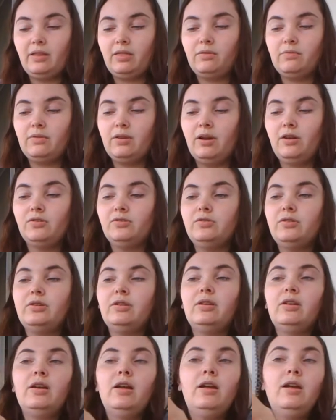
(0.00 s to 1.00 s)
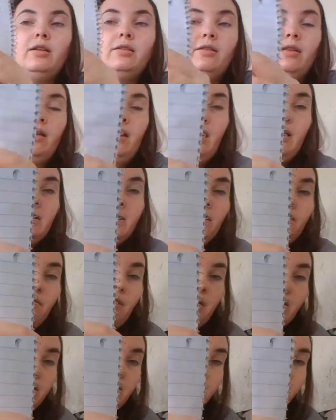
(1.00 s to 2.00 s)
the 300 that I did
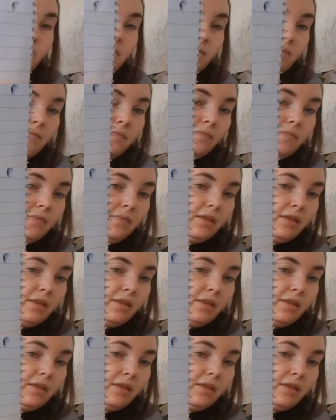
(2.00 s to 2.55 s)
right here. And